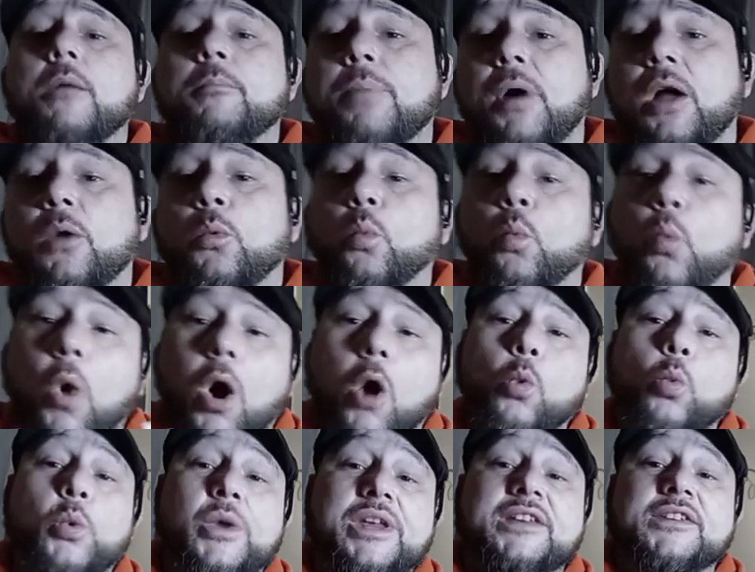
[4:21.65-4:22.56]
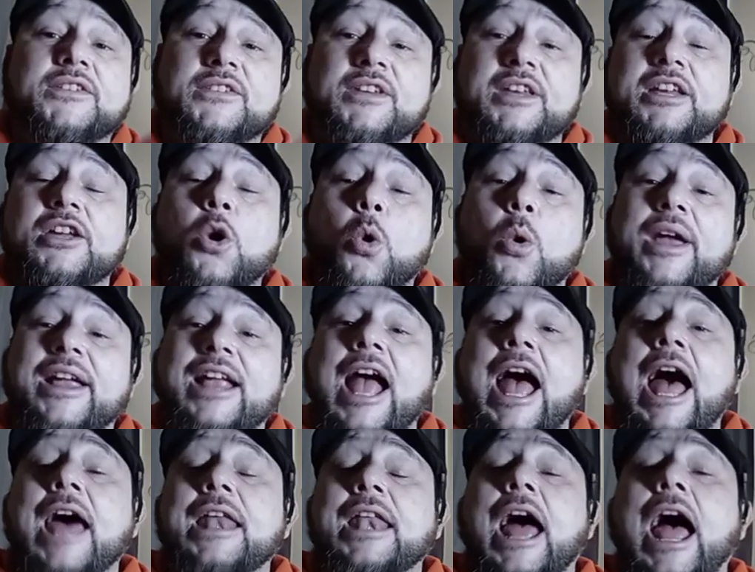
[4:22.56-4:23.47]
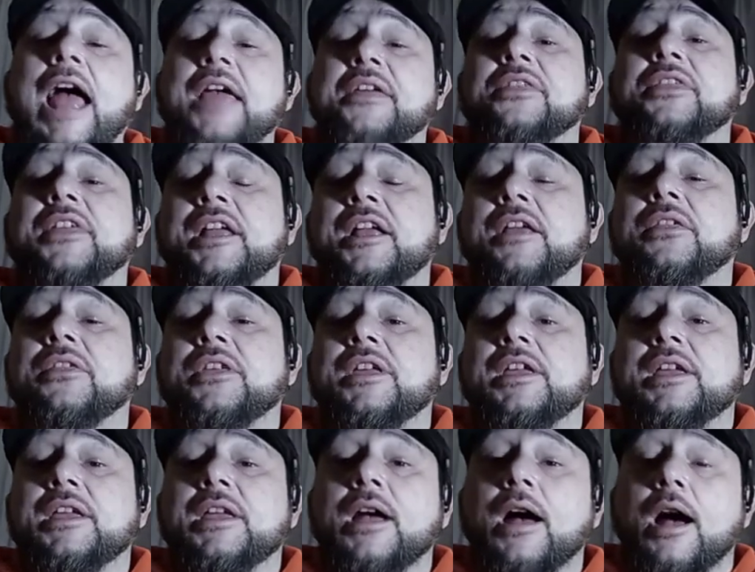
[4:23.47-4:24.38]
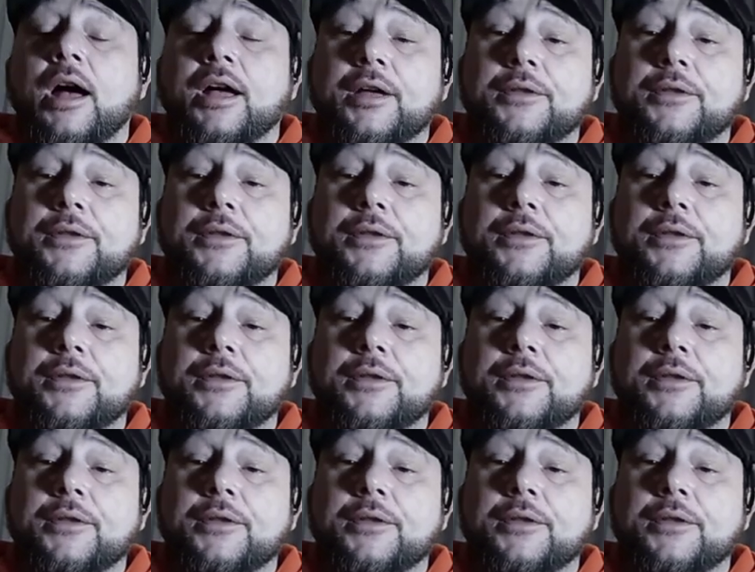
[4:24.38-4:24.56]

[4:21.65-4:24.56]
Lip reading: but what we see going on, I think the